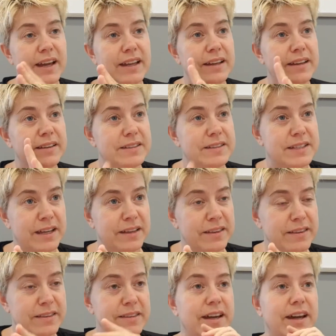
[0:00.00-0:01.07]
and in the
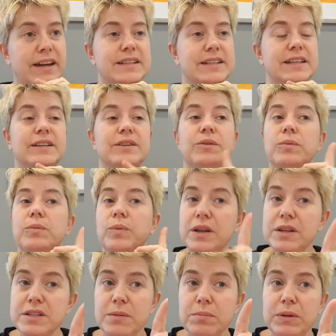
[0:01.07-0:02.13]
10th I did
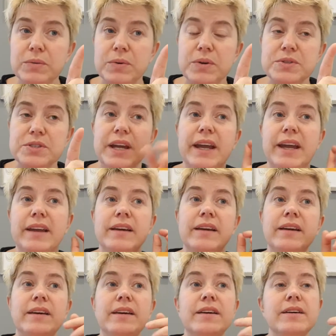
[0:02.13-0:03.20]
1 double crochet,
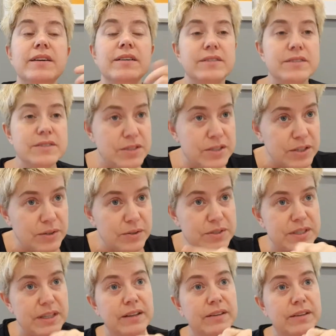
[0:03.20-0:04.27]
2